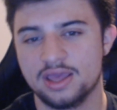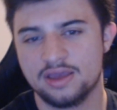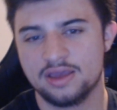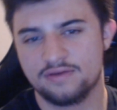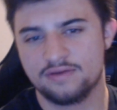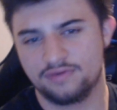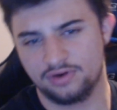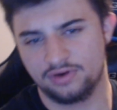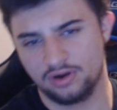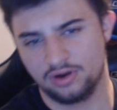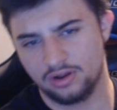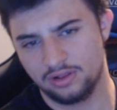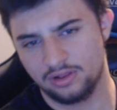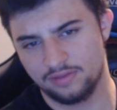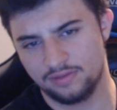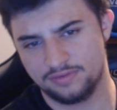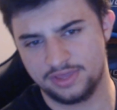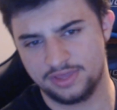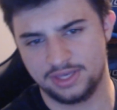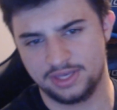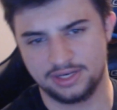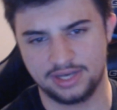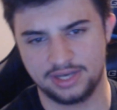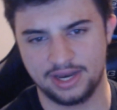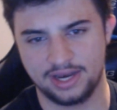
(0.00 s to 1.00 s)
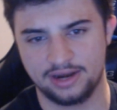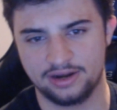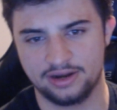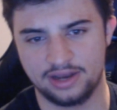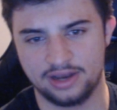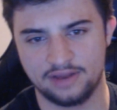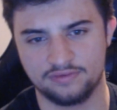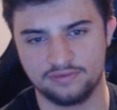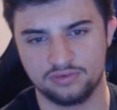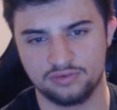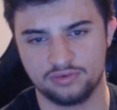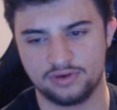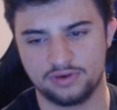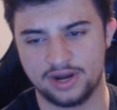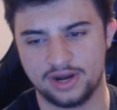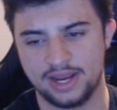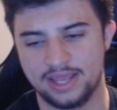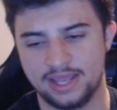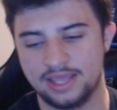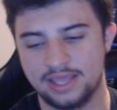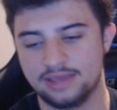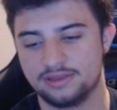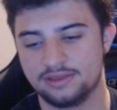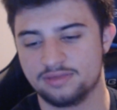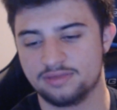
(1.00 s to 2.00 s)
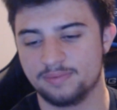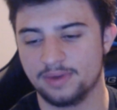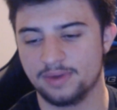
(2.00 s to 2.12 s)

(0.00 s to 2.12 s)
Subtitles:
For y'all have seen Daredevil, right?